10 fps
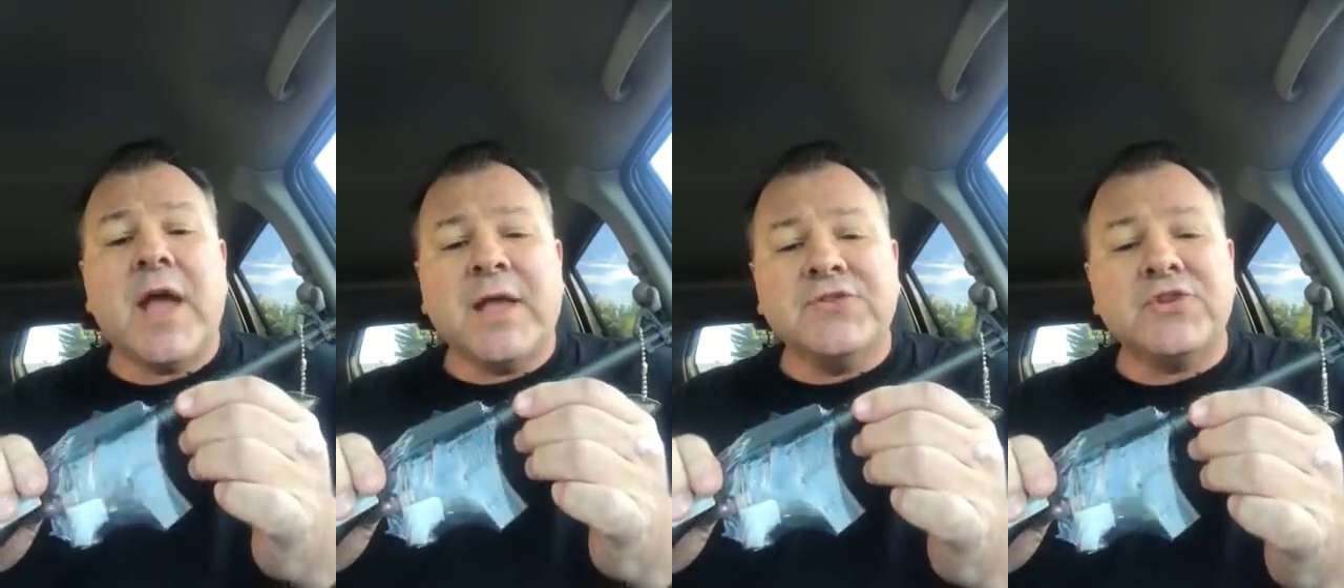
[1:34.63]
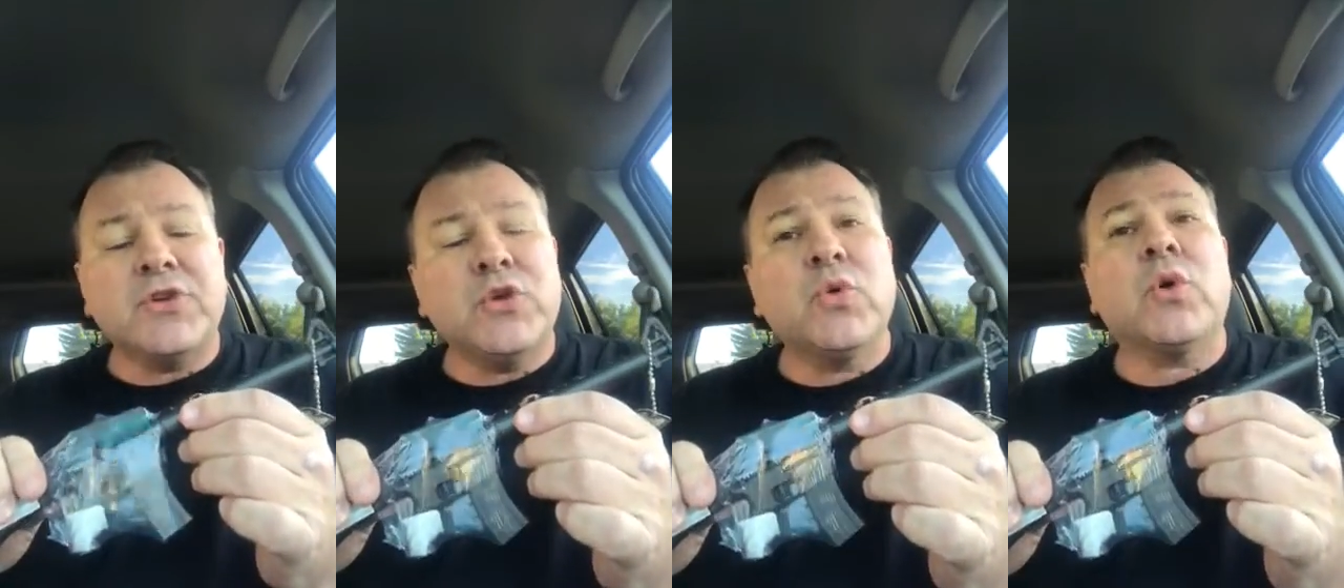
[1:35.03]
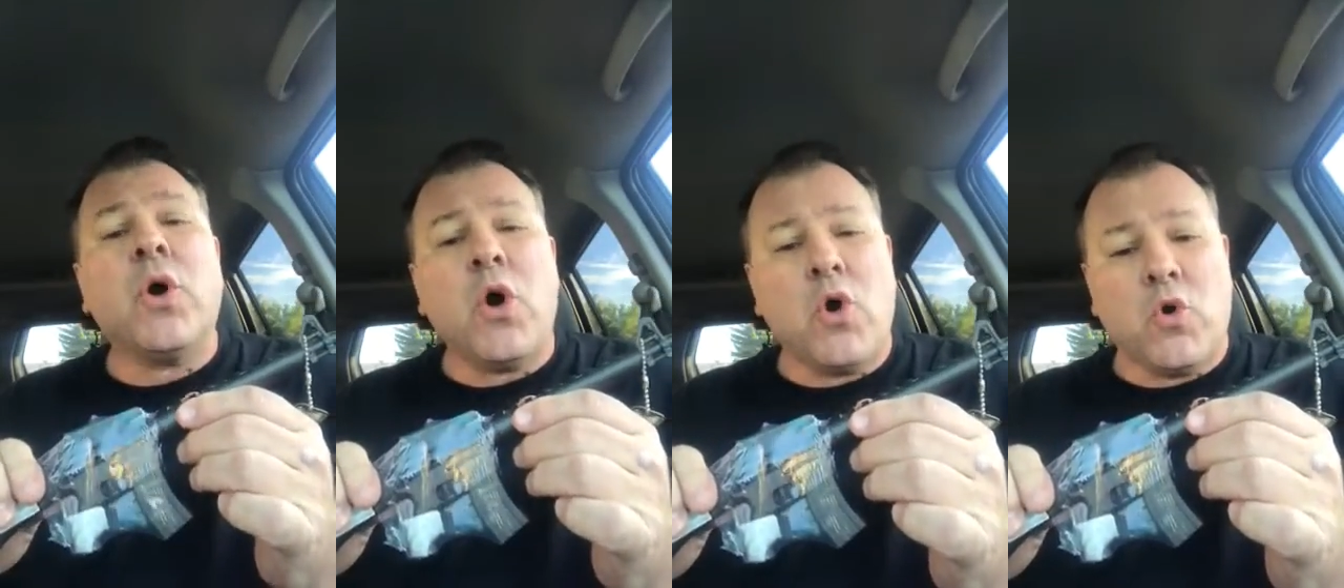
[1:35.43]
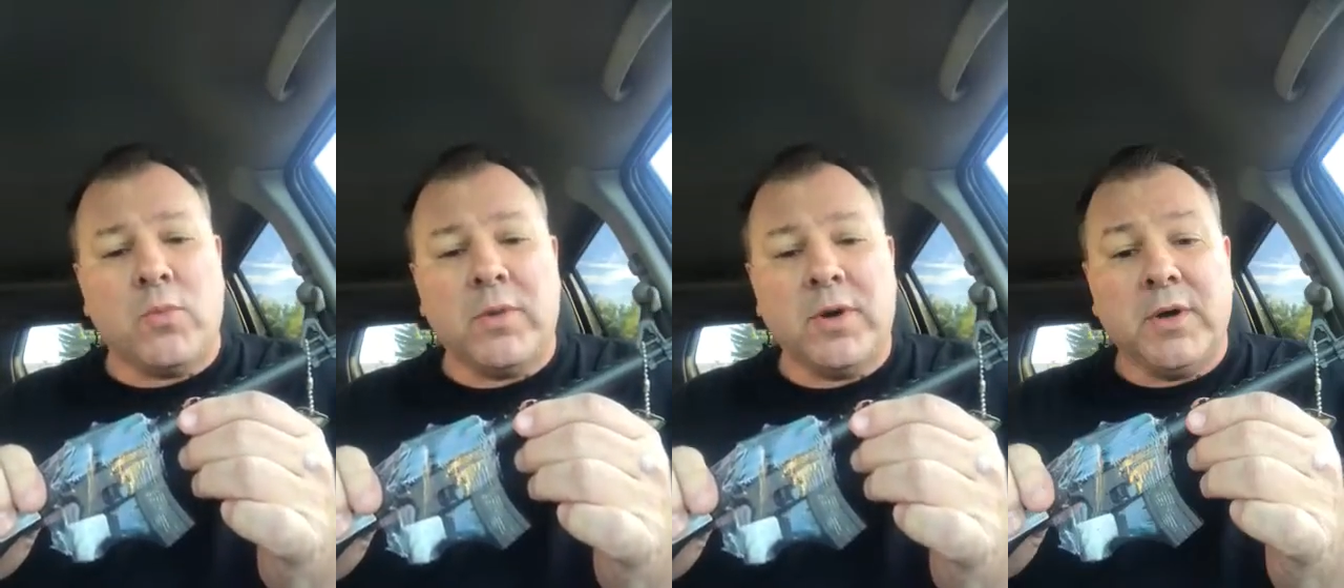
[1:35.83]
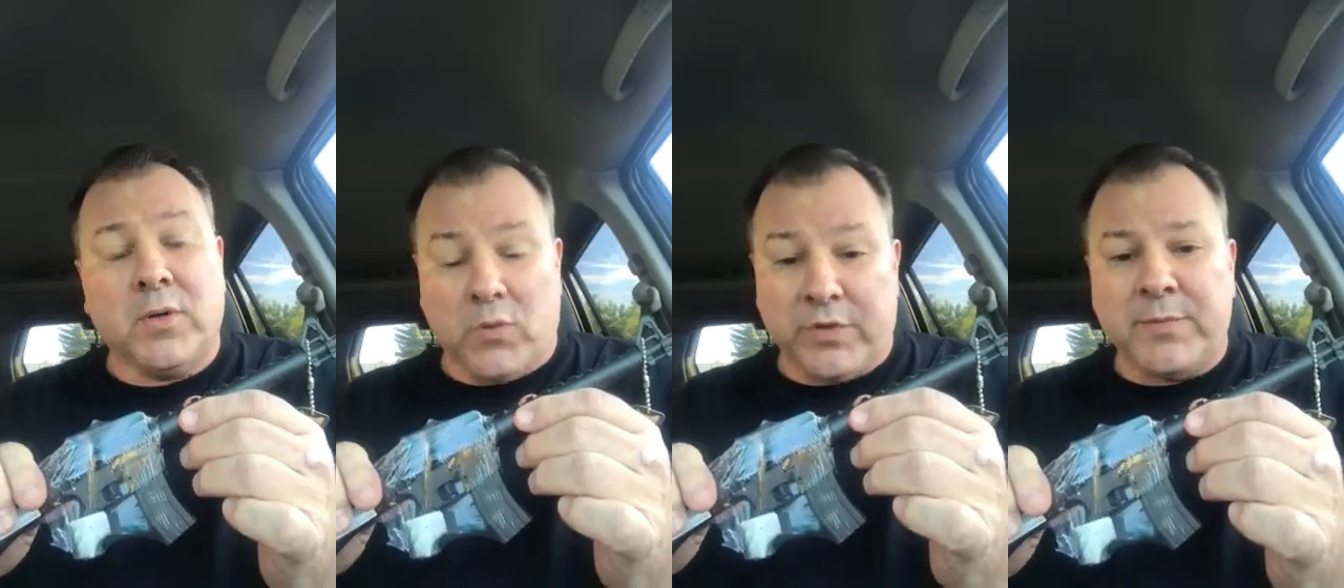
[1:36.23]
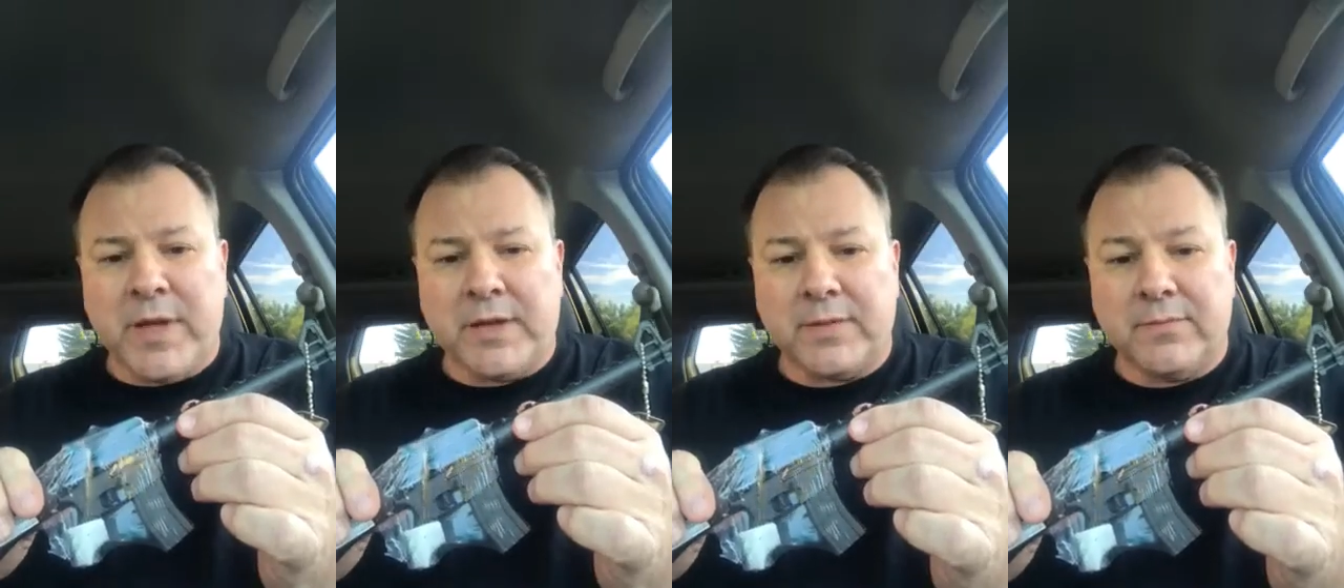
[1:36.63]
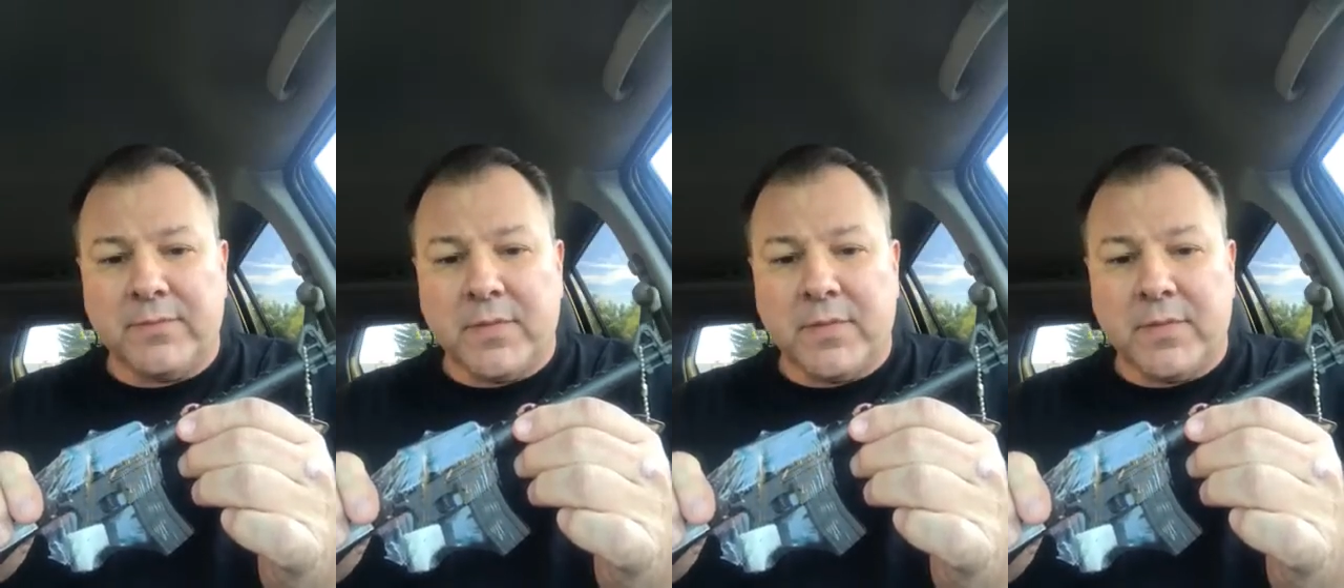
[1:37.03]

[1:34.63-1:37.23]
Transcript: and secure home with me.